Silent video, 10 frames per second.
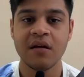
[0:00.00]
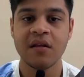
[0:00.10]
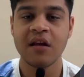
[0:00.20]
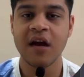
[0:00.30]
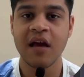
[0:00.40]

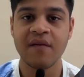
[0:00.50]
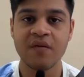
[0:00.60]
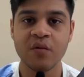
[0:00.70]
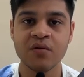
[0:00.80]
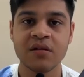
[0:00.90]
Then I have
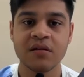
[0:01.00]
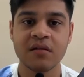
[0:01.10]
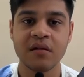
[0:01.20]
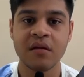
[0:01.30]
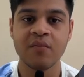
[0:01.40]
used
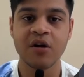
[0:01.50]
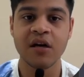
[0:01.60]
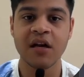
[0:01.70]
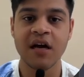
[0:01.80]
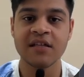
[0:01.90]
the
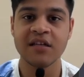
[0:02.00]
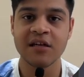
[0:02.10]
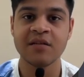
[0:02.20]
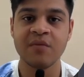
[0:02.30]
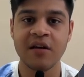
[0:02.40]
model as
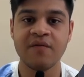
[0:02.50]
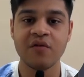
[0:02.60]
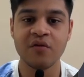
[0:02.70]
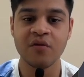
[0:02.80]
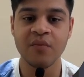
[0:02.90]
ChatGPT
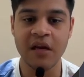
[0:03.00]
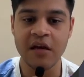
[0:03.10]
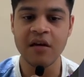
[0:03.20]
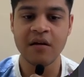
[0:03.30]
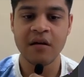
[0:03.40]
4o
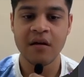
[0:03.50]
mini,